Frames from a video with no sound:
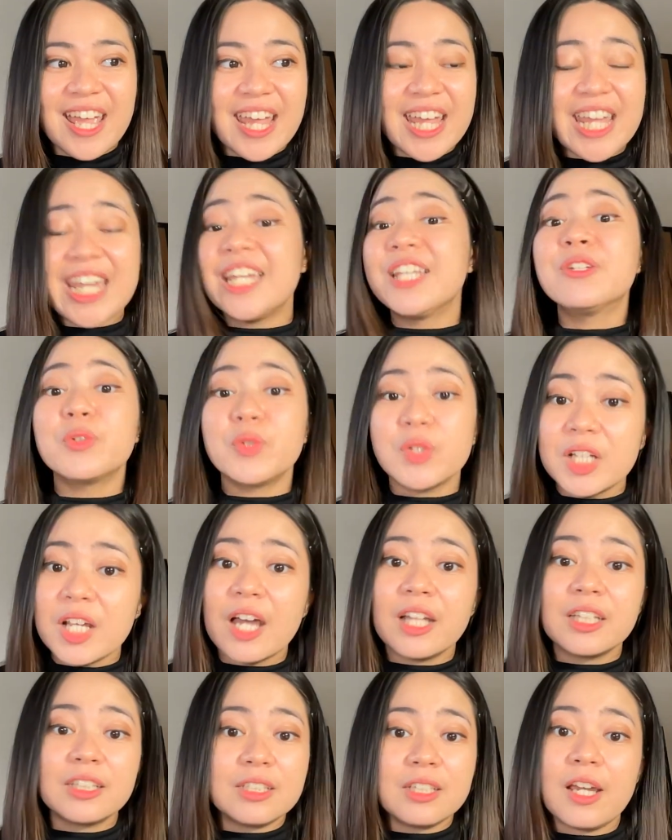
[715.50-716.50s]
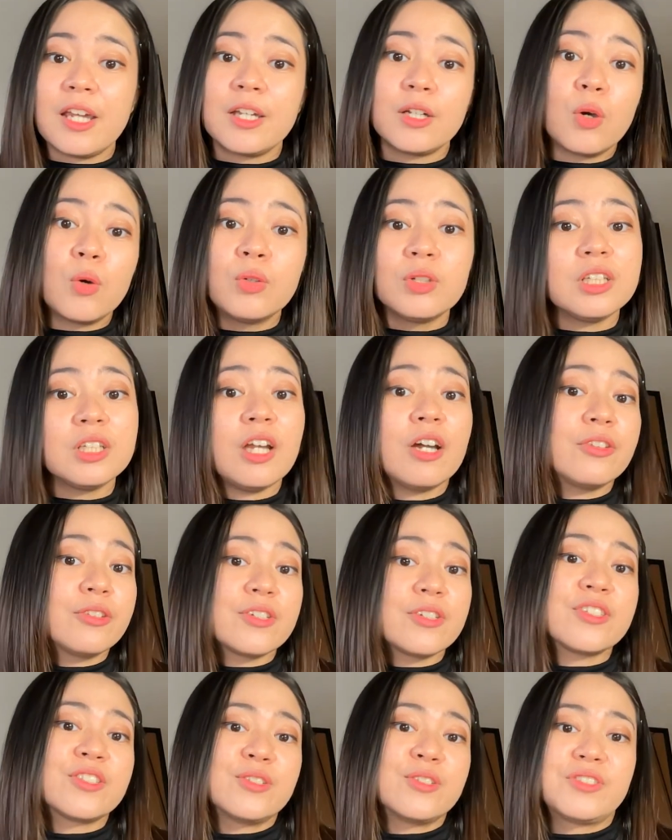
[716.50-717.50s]
in reality, I only
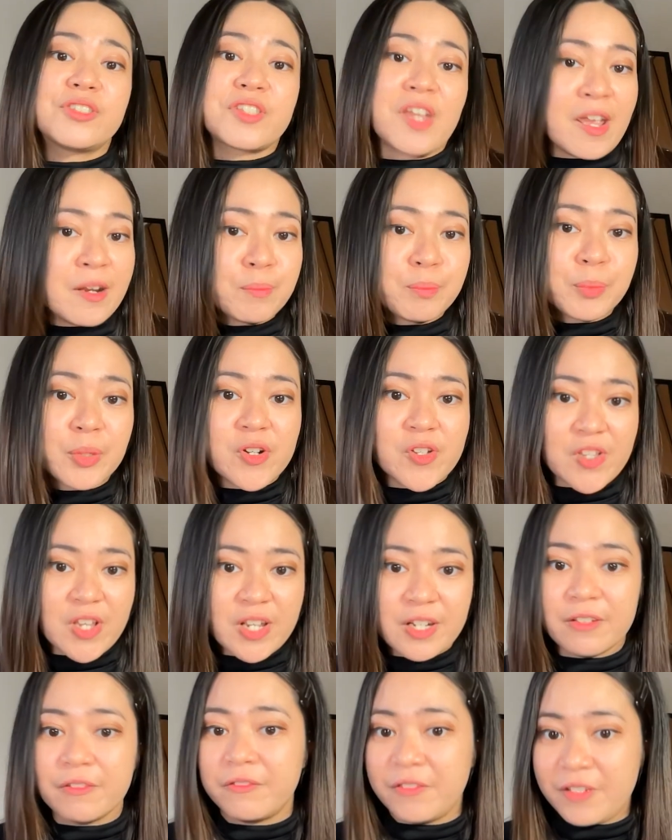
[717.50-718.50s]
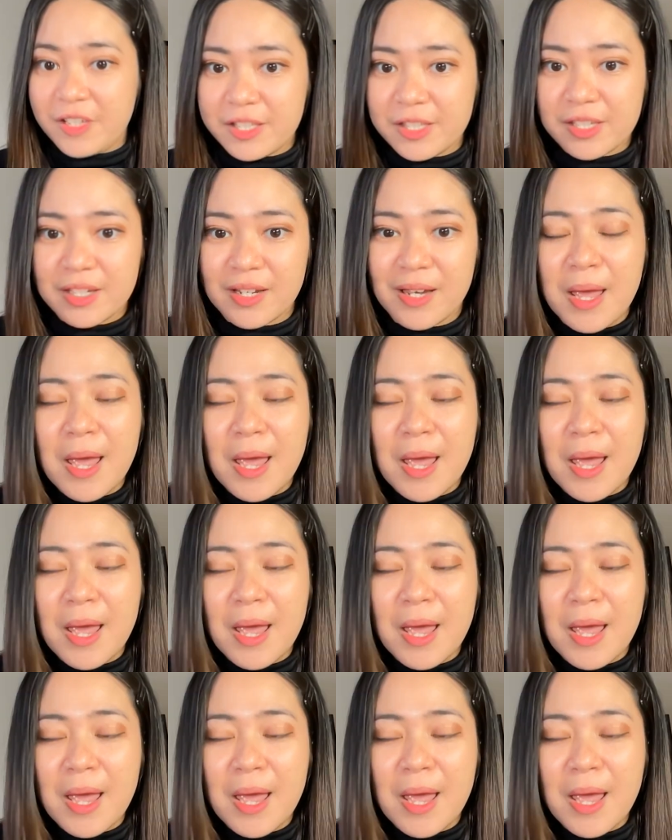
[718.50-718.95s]
understood 10% of it.